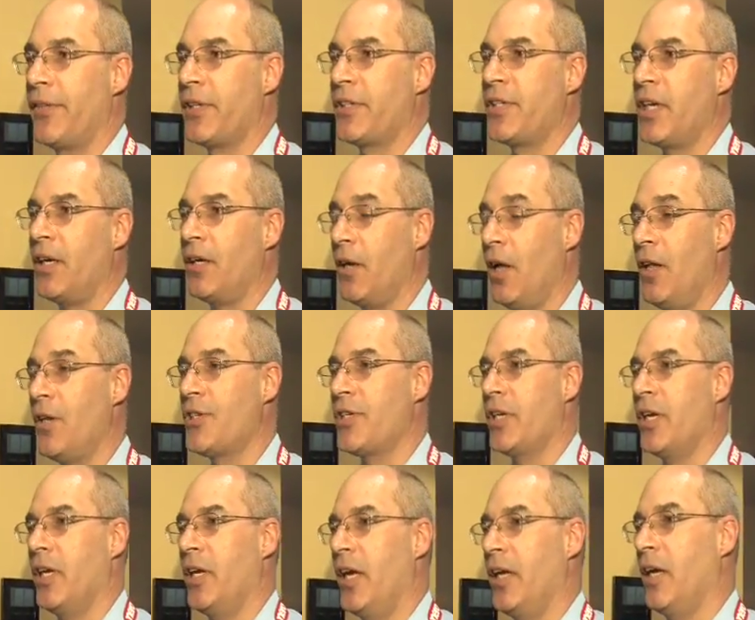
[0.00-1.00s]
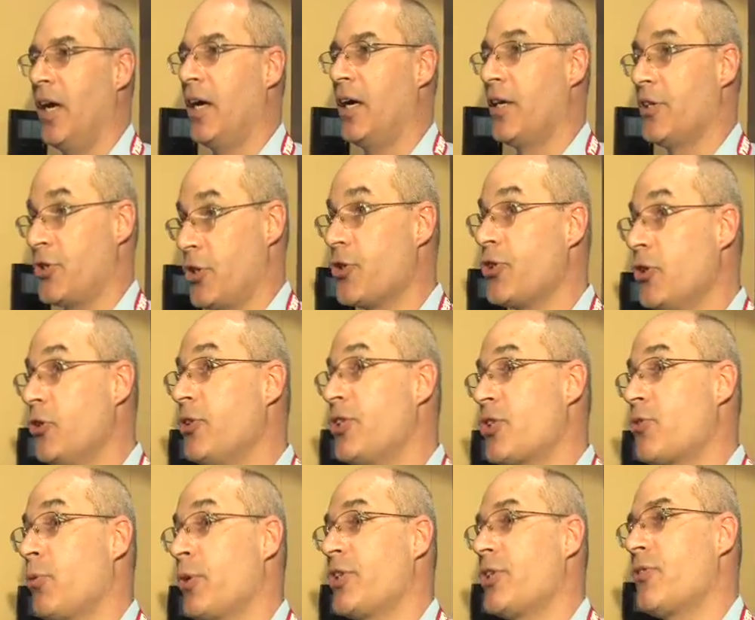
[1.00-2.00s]
The technology uh, to do
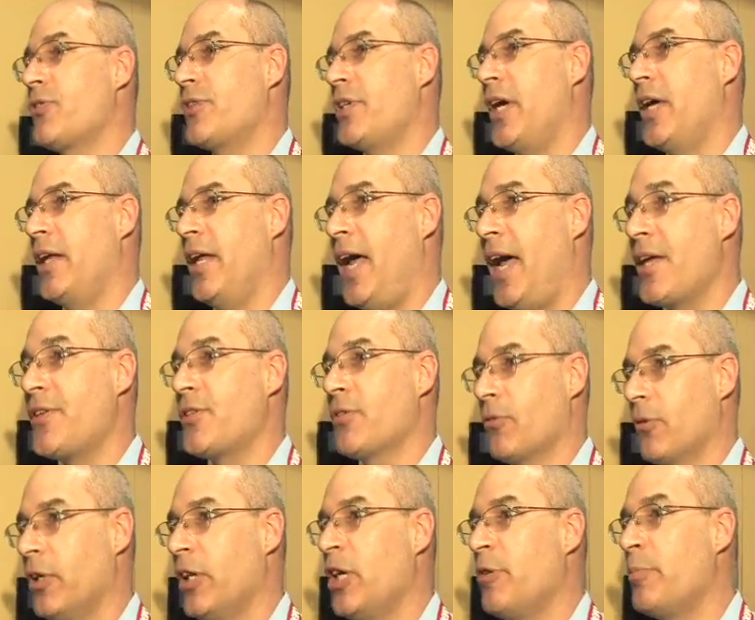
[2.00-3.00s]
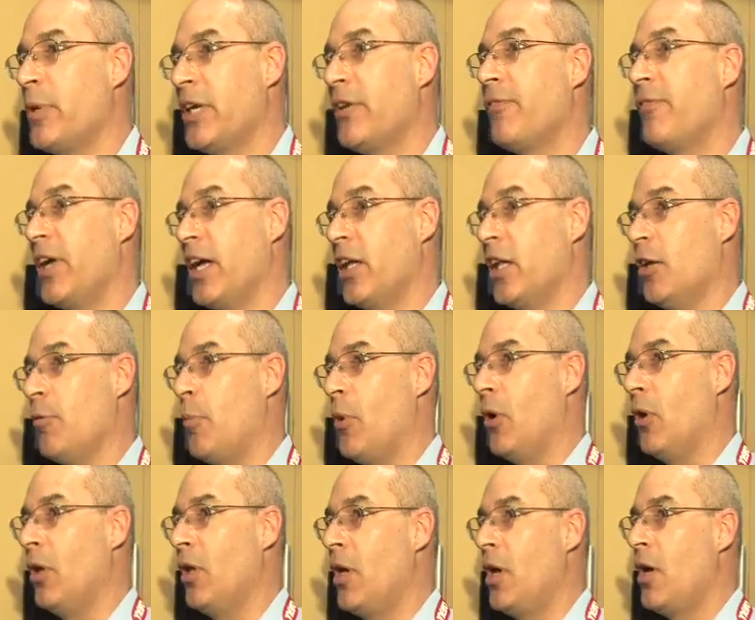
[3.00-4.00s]
just what you said hasn't really been
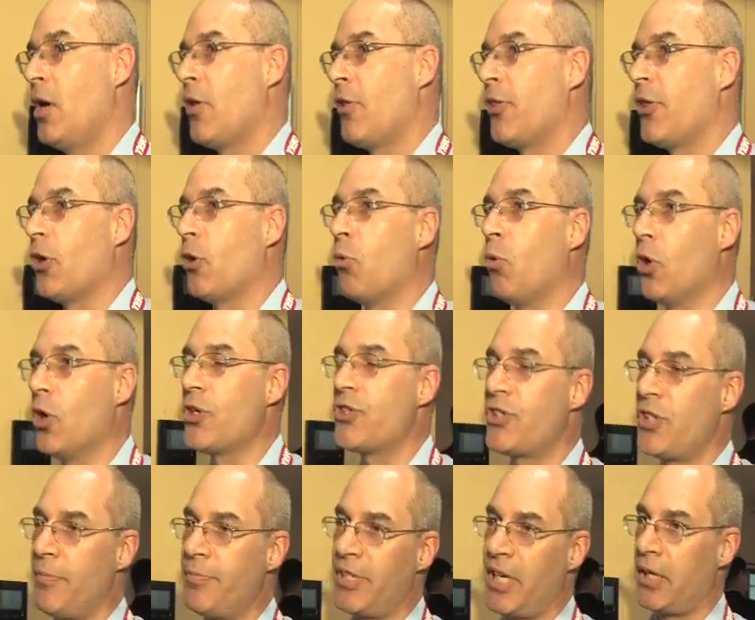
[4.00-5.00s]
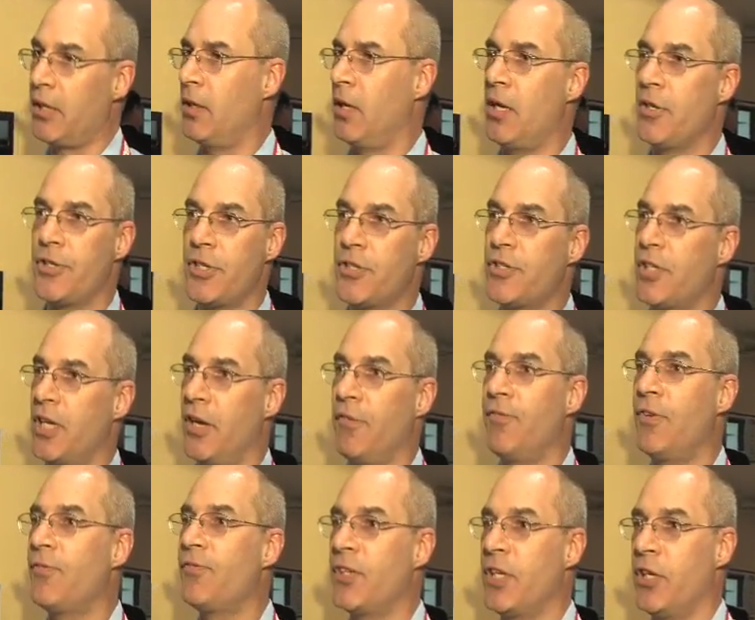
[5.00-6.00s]
available. There were some technologies 10,
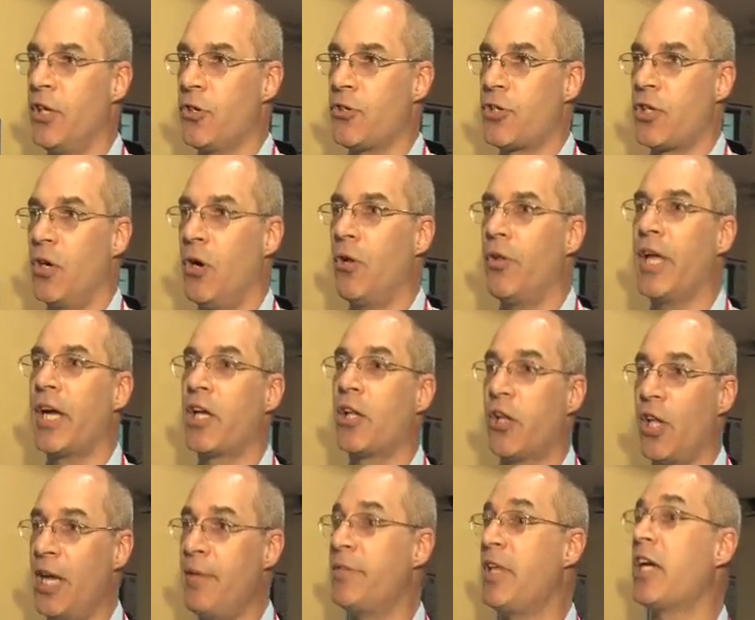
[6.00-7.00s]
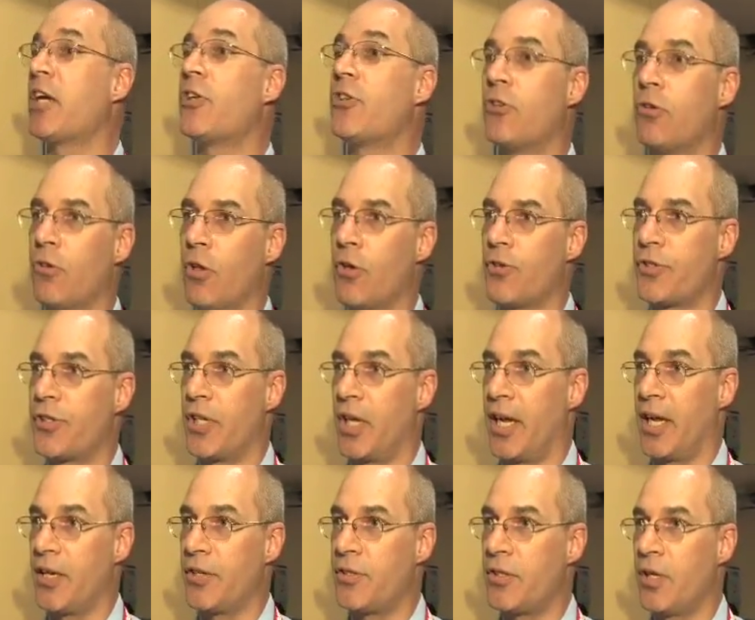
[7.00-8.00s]
15 years ago that claimed they could do those
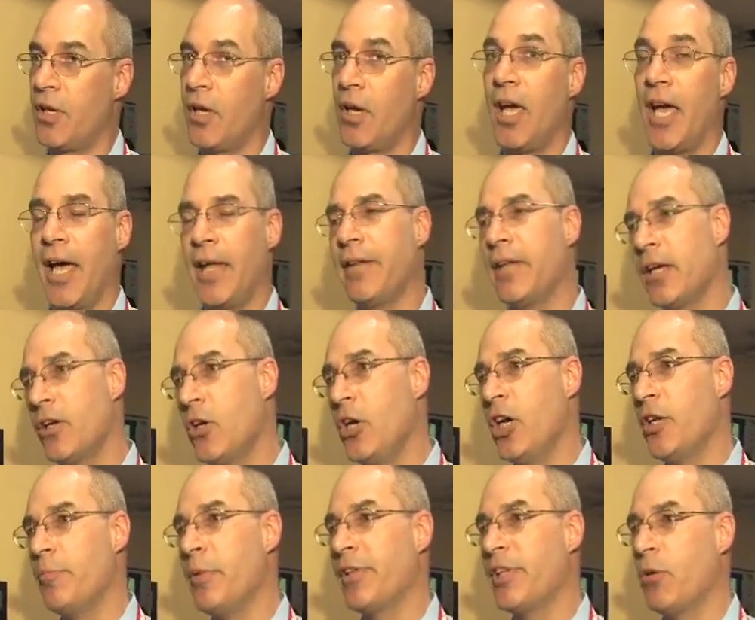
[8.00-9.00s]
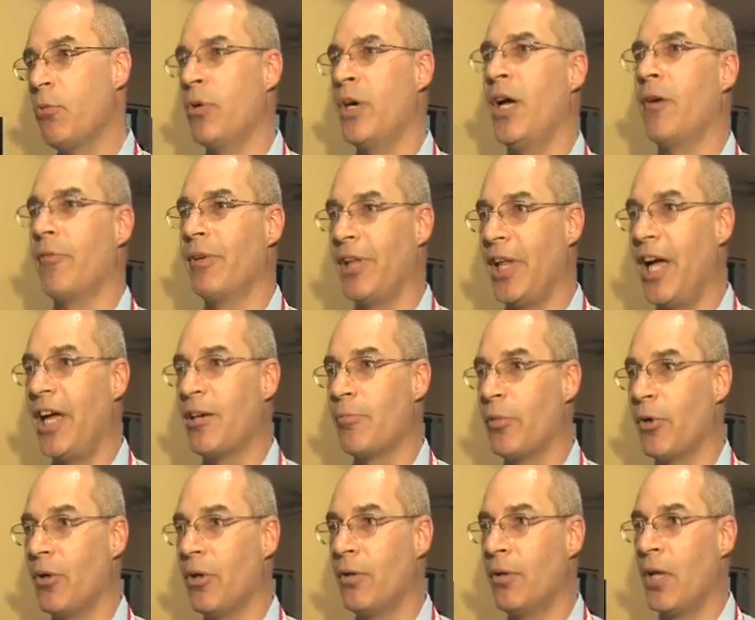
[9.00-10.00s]
things, and they could, but they were not
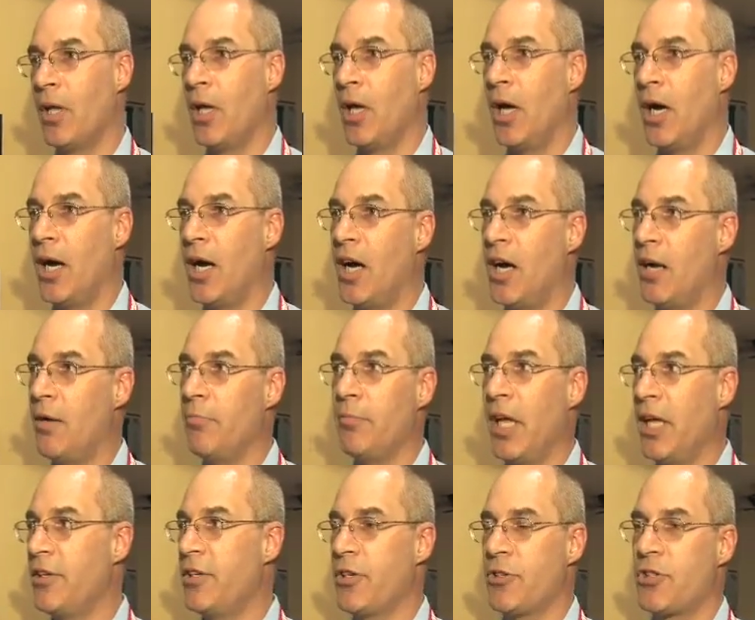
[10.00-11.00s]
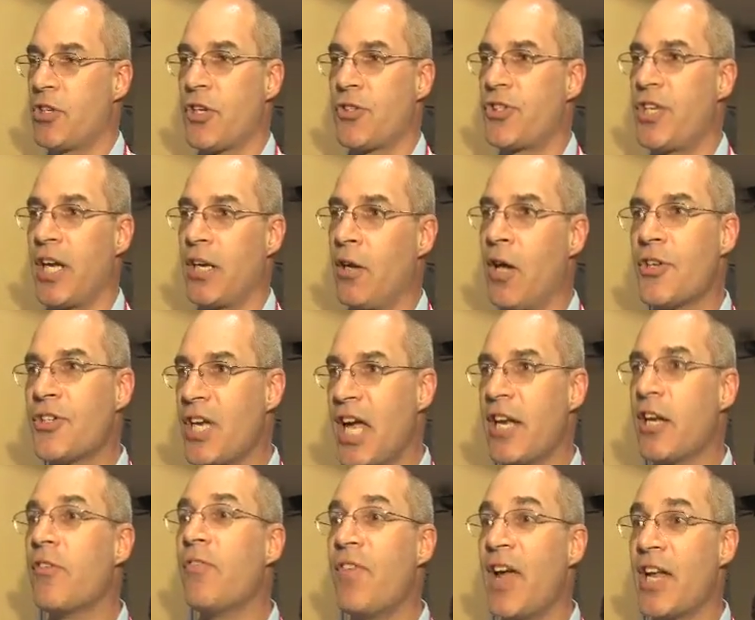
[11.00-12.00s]
reliable. Um, and it's because technology
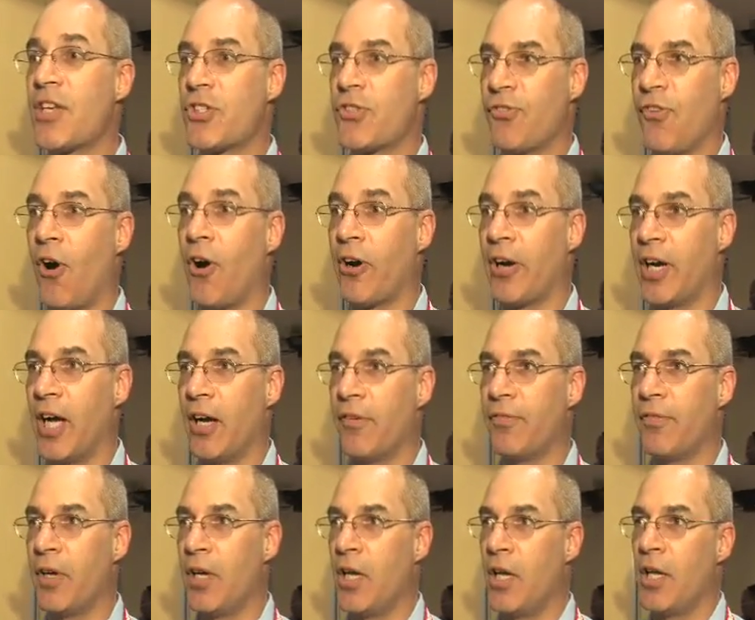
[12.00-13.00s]
hadn't advanced far enough.